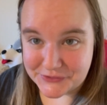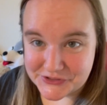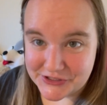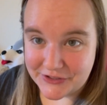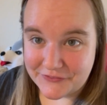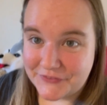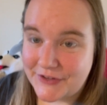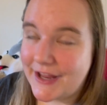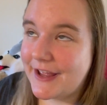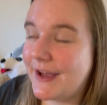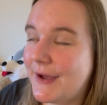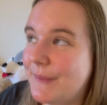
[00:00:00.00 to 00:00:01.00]
shift,
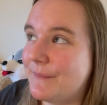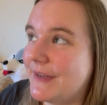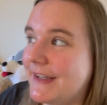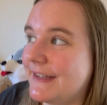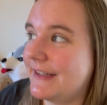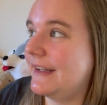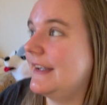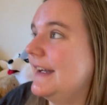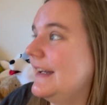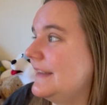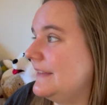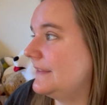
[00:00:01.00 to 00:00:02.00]
um, and I
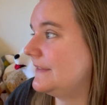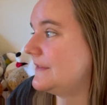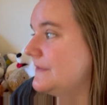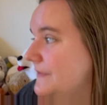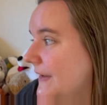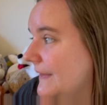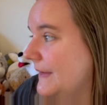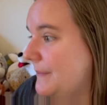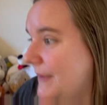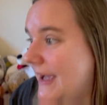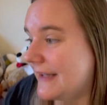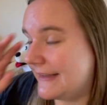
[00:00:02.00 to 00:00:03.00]
had very
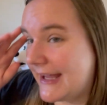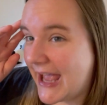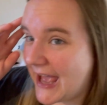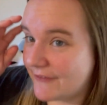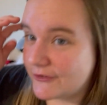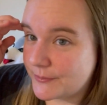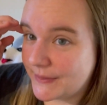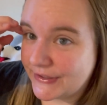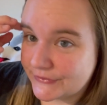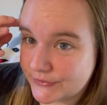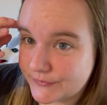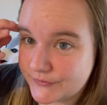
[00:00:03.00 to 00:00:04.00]
bad calf
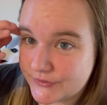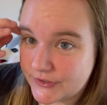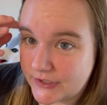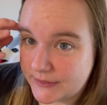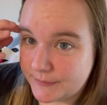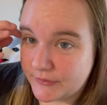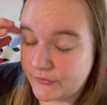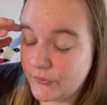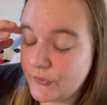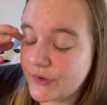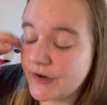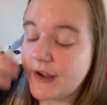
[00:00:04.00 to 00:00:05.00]
spasms the night
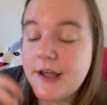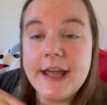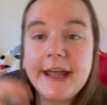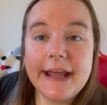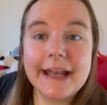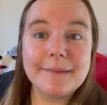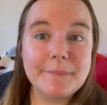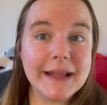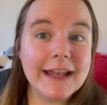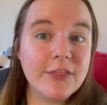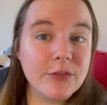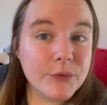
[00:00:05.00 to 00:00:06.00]
before, and I made
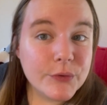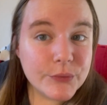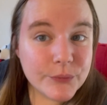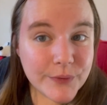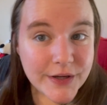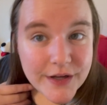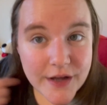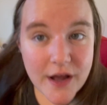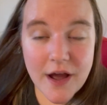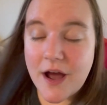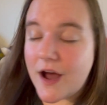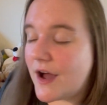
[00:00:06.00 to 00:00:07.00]
it through.
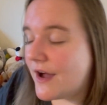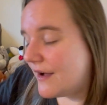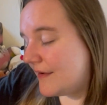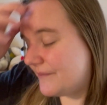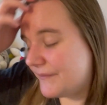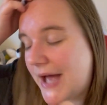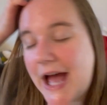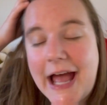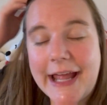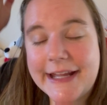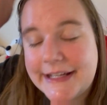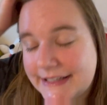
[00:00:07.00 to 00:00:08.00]
Um,
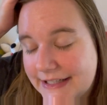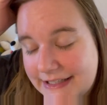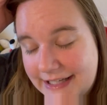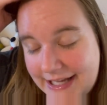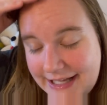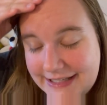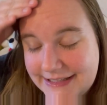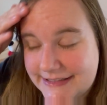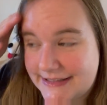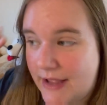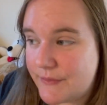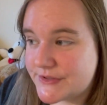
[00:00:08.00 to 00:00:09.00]
I, again,
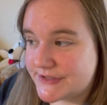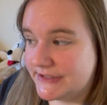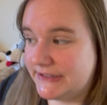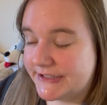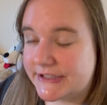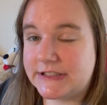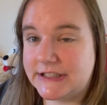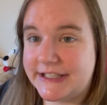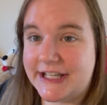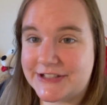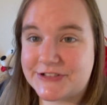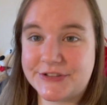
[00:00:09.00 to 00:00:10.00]
that was literally
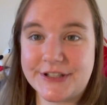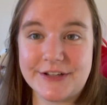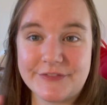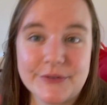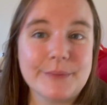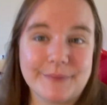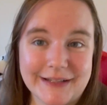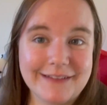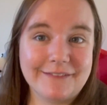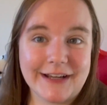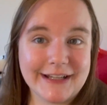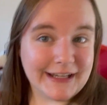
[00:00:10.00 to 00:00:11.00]
yesterday for me
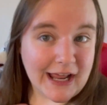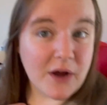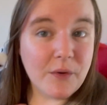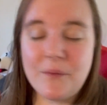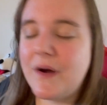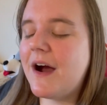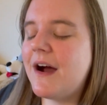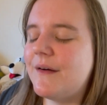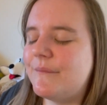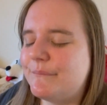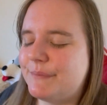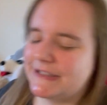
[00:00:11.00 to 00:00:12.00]
right now,
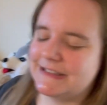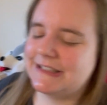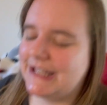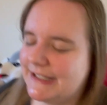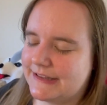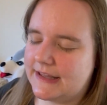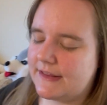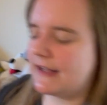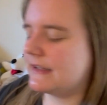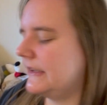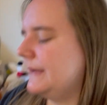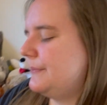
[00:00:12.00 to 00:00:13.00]
um, but, like, that
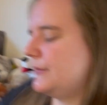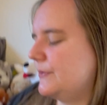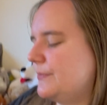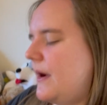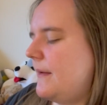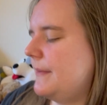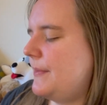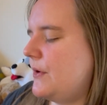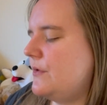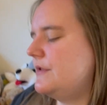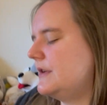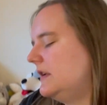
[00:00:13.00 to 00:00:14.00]
clip was probably
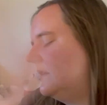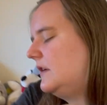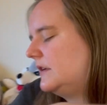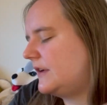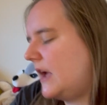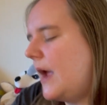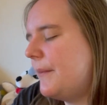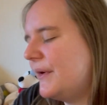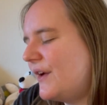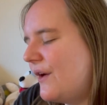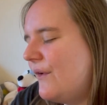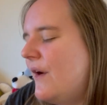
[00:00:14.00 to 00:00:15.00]
posted a long time
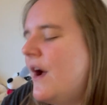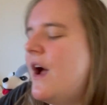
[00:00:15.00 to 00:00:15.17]
ago,